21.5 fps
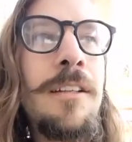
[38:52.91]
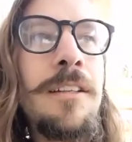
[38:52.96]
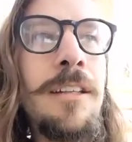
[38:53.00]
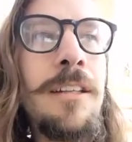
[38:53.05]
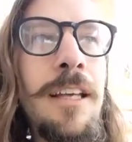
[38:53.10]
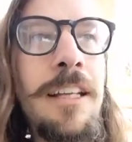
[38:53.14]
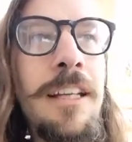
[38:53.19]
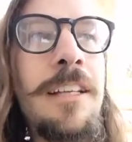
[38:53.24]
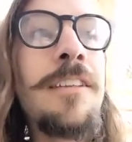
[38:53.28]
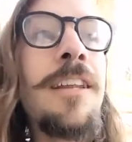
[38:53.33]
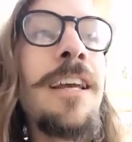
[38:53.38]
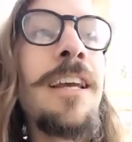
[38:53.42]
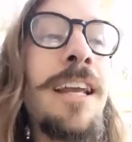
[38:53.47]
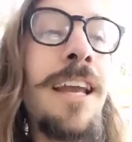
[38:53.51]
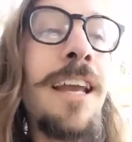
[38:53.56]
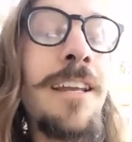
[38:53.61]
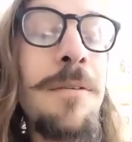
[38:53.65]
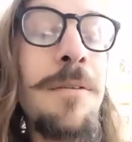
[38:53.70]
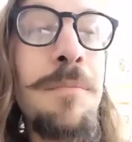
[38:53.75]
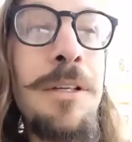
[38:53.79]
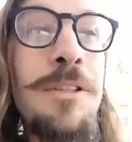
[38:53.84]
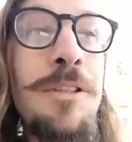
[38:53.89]
I
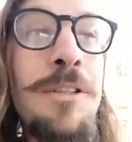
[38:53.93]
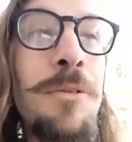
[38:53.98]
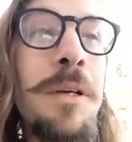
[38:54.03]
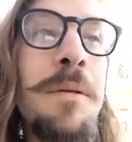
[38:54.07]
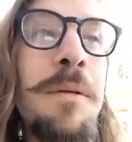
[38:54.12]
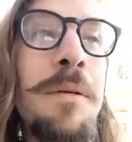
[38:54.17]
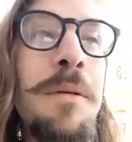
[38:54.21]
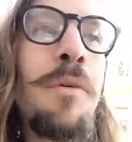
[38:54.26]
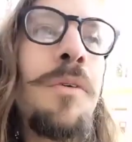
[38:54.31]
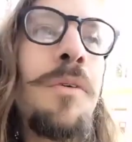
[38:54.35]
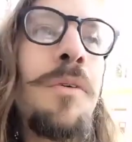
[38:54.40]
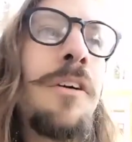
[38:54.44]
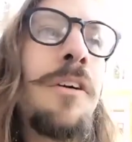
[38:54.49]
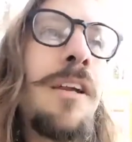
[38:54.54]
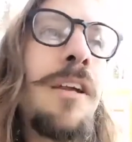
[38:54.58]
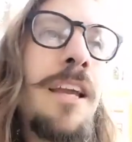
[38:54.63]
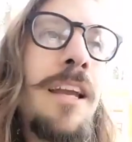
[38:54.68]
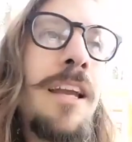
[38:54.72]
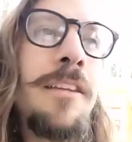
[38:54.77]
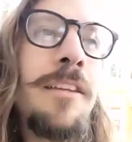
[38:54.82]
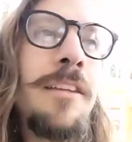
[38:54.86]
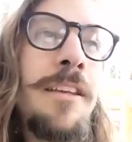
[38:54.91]
can be doing more.
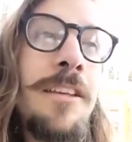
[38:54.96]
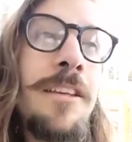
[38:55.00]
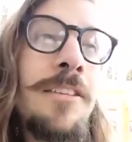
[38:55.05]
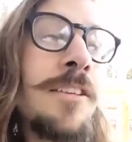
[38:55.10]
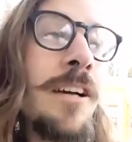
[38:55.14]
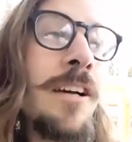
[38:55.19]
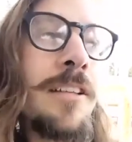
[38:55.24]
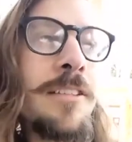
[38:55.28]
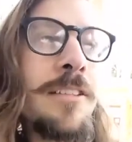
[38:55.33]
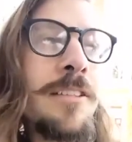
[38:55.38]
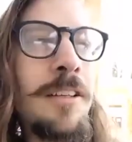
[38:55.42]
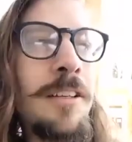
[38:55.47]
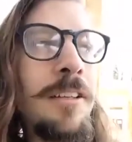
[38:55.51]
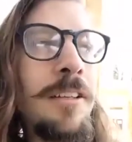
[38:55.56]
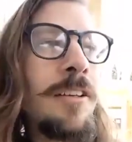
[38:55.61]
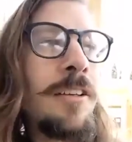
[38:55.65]
And it's not to